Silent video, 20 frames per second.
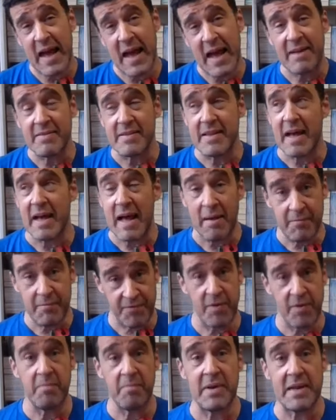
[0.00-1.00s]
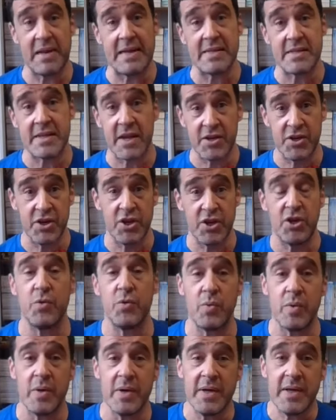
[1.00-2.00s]
I'm from Leeds, and I
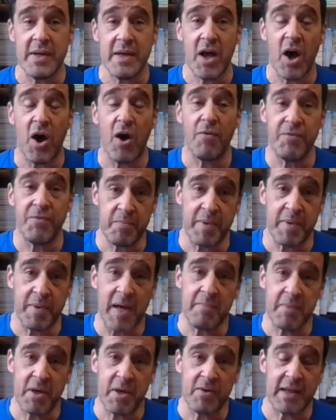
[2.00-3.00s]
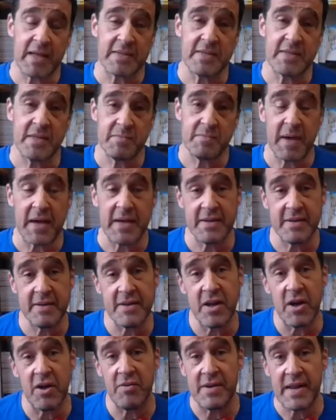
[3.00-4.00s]
knew of the Barnbow Lasses, but I didn't
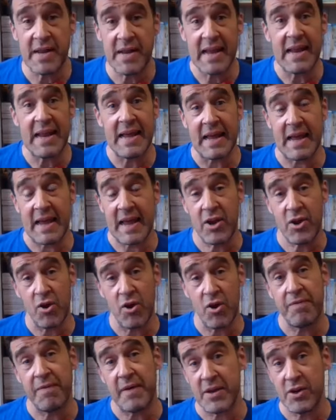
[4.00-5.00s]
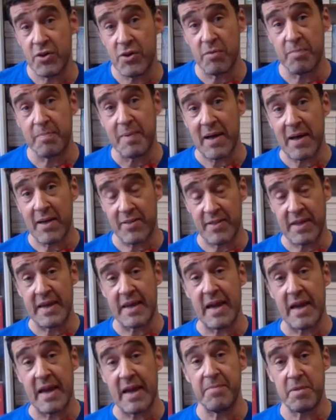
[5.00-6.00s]
know nearly enough. I knew about
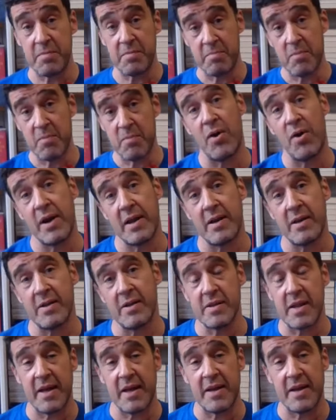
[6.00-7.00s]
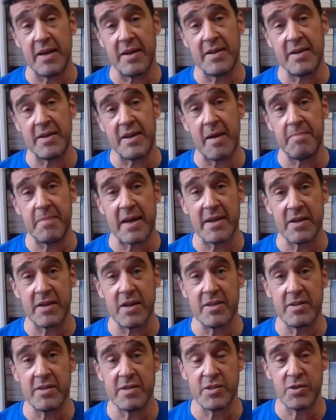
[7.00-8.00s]
the memorial and I'd
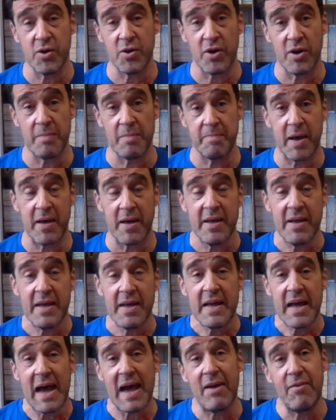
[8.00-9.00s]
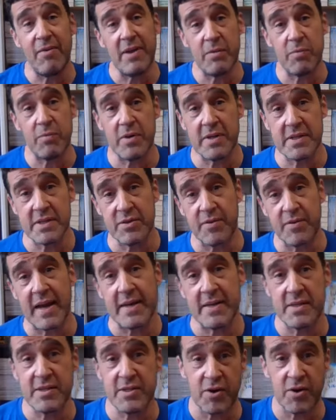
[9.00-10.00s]
heard the story, but I really wanted to
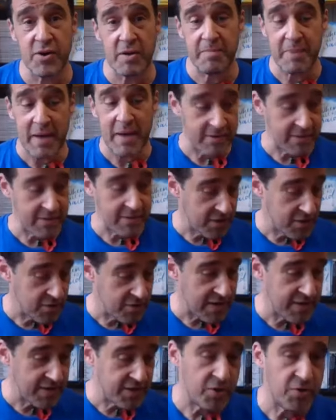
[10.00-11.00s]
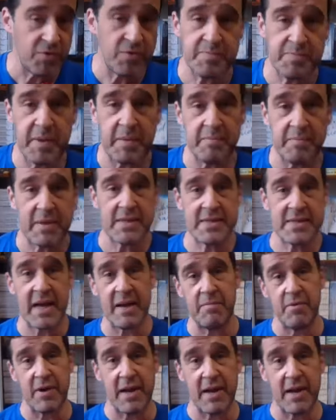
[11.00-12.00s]
write a story about it because I do spend my
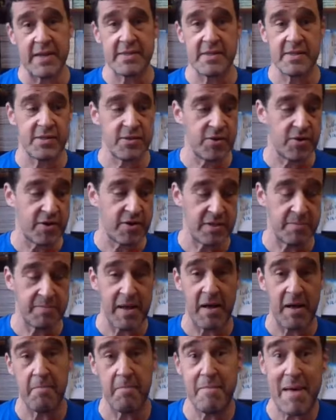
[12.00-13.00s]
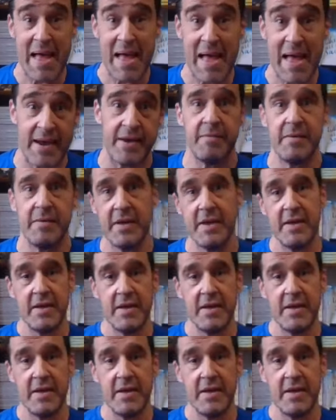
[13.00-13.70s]
time writing stories about men